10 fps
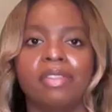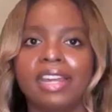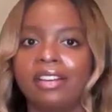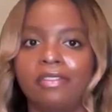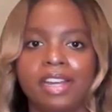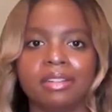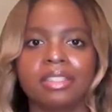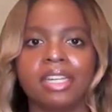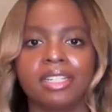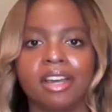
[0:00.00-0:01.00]
of the
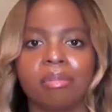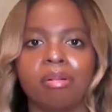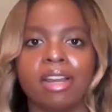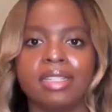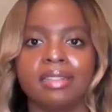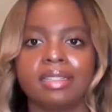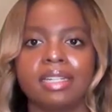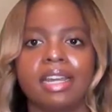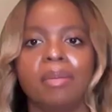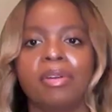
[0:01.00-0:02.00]
NFL's TikTok
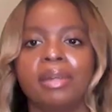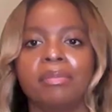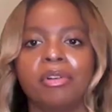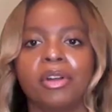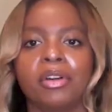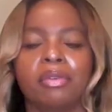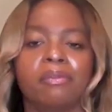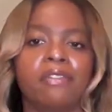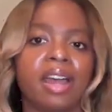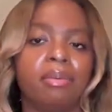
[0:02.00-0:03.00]
presence, helping them grow
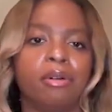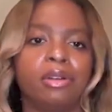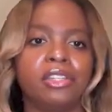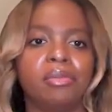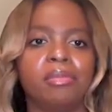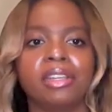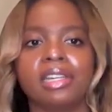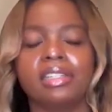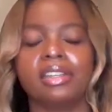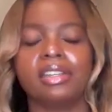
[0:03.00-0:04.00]
from 5.2
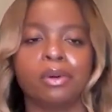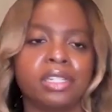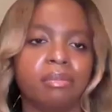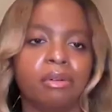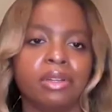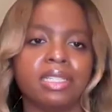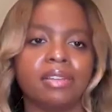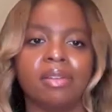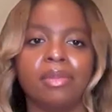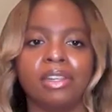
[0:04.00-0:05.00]
million to
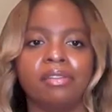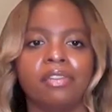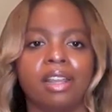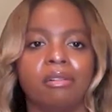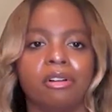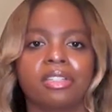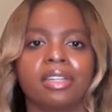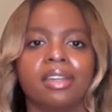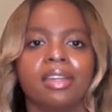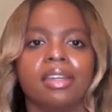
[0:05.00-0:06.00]
14.7 million
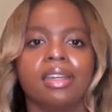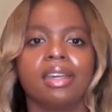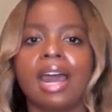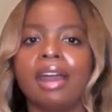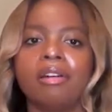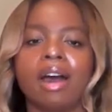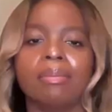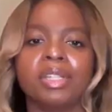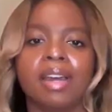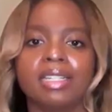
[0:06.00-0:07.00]
followers. How do you
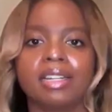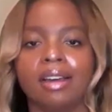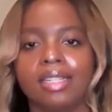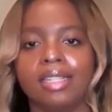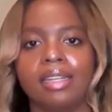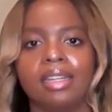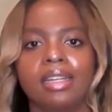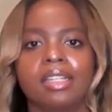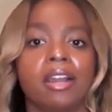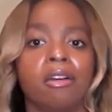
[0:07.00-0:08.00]
optimize content
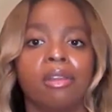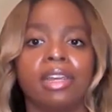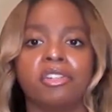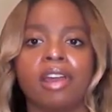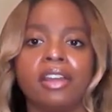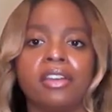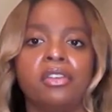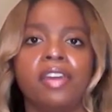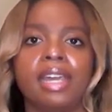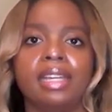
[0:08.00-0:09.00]
to not only attract
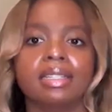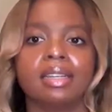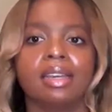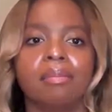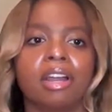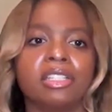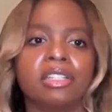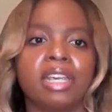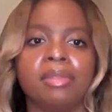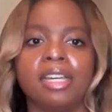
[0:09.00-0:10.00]
new fans, but
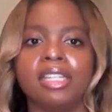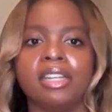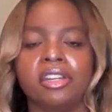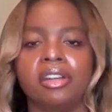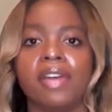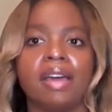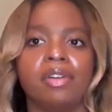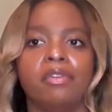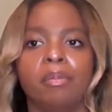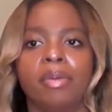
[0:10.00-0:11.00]
also keep the attention of
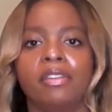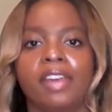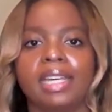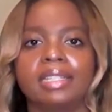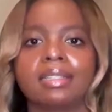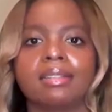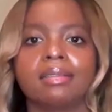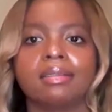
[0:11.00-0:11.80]
avid football fans?